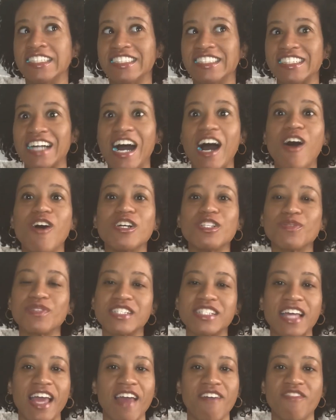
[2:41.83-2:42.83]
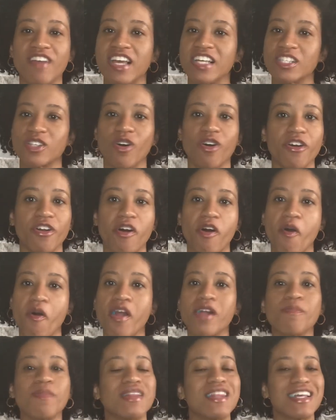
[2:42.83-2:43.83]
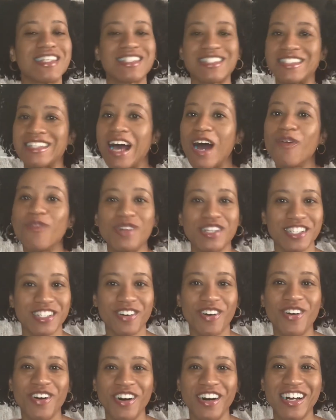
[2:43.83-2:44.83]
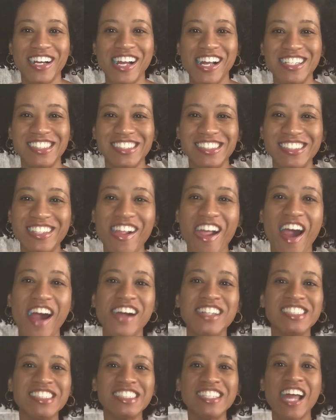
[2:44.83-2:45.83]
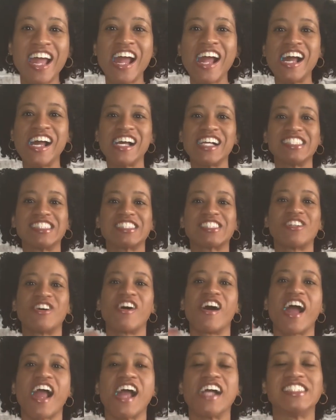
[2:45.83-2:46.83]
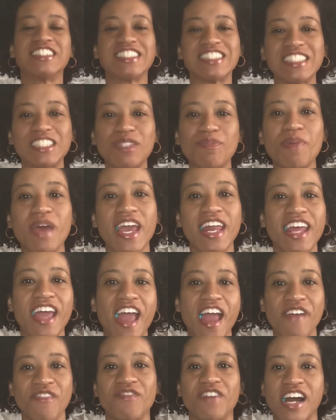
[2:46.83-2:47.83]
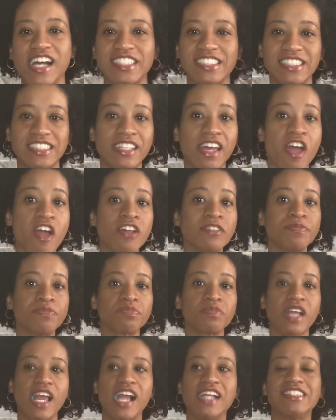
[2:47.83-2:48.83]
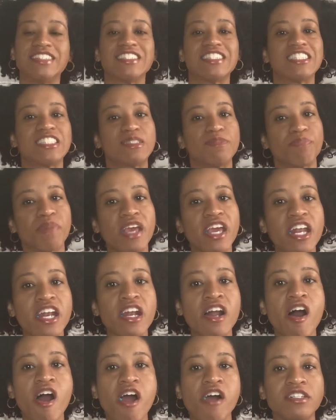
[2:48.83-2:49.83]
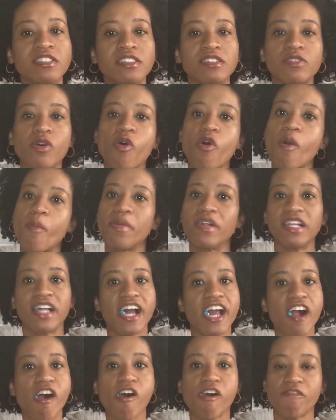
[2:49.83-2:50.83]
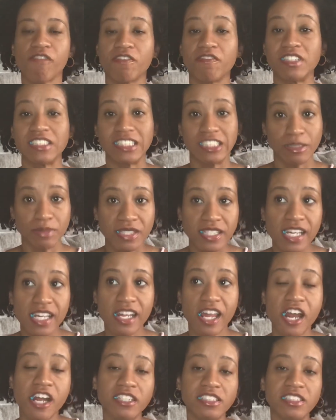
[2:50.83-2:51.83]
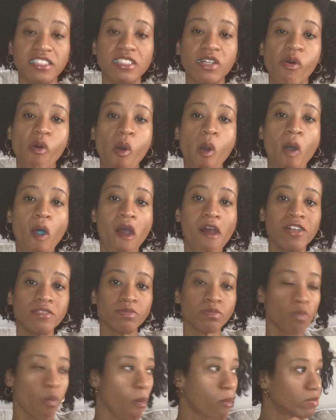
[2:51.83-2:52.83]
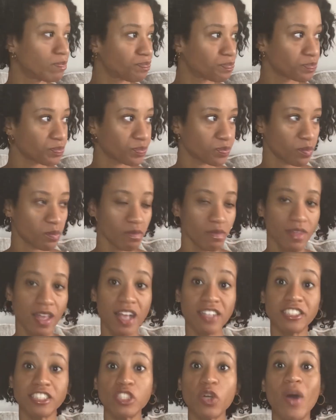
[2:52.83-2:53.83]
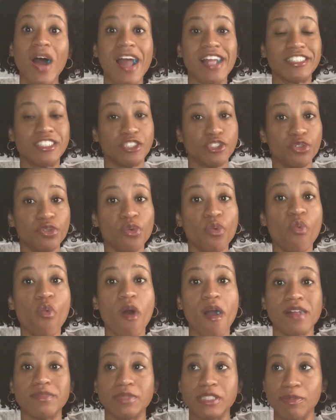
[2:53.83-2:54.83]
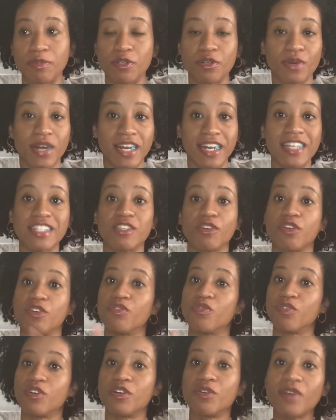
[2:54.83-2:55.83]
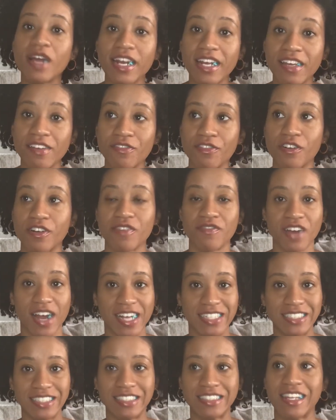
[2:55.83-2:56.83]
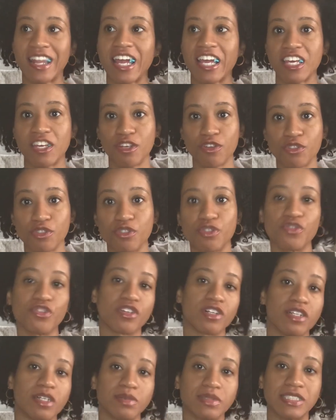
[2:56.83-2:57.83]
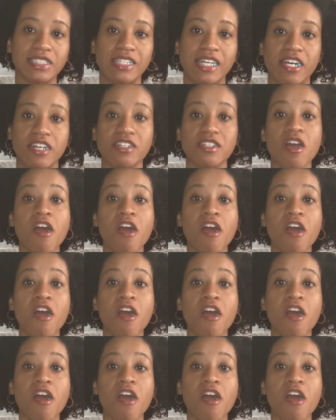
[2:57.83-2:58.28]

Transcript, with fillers: I always want to say advanced auto, but that's not what it's called. it's called anticipated advice. It's a spin or play off of the lipstick letters. So I do want people to write in. So you want to write in for advice like you used to for the lipstick letters,